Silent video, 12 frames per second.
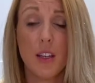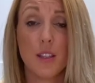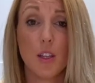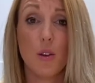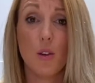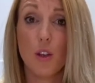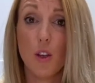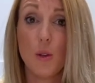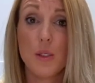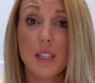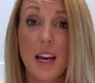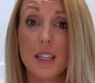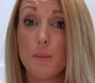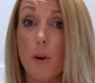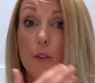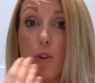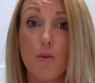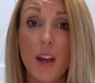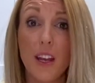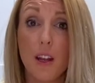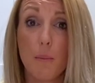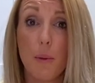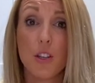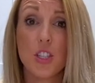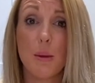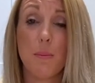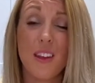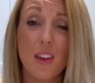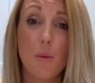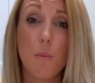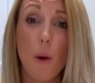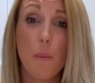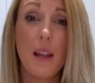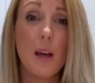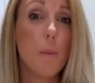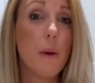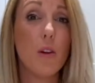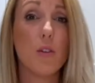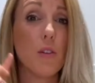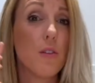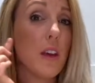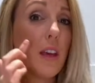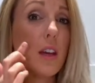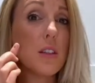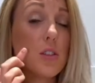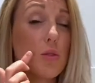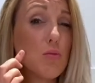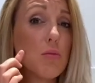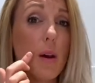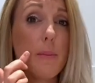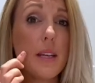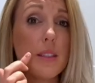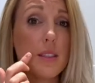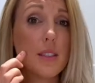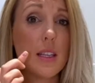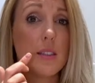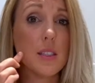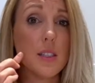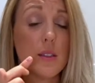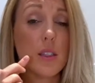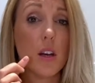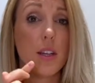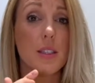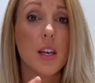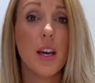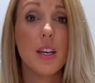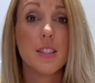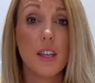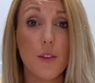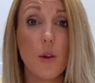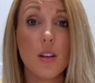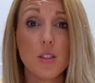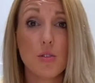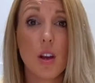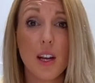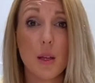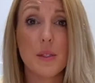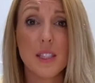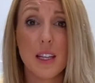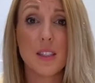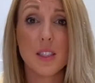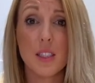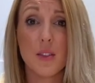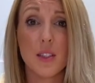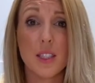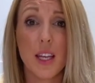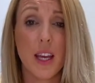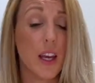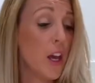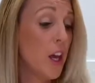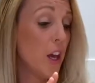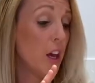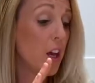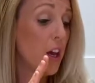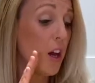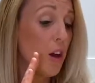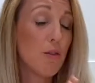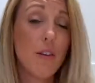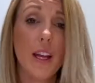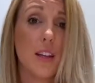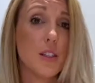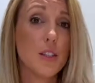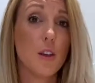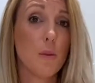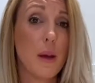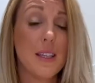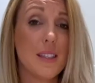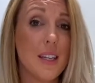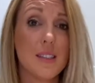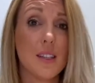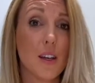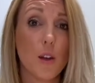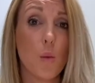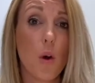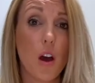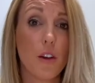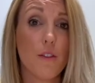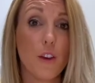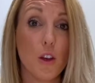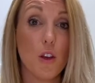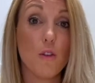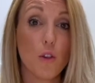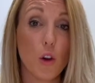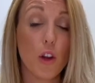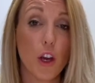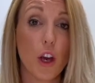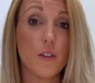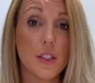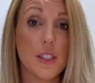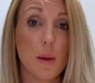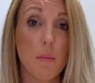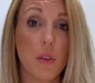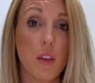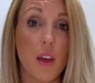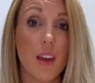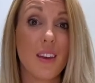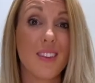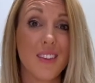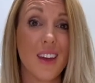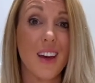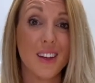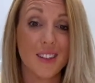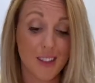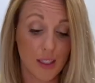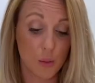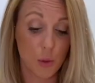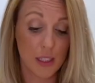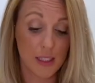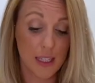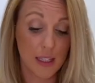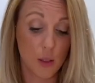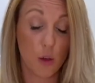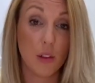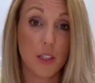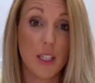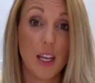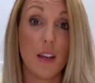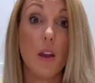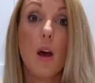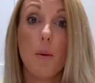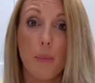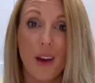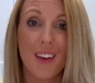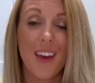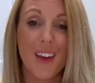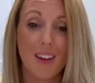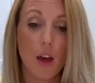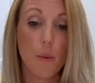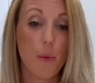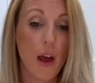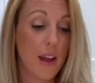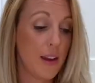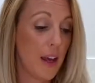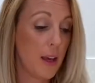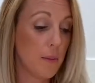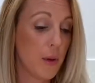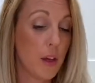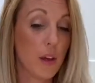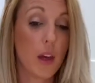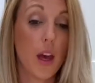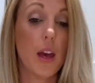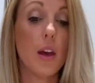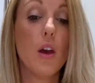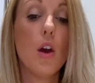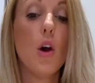So you can use that as part of your regular brushing, but then you can pop a little bit on your finger and just rub it into sensitive sites. So if you are struggling with sensitivity, a regular toothpaste isn't going to work for you. You've got to go for something that does what it says on the tin, but again, a brand name, okay?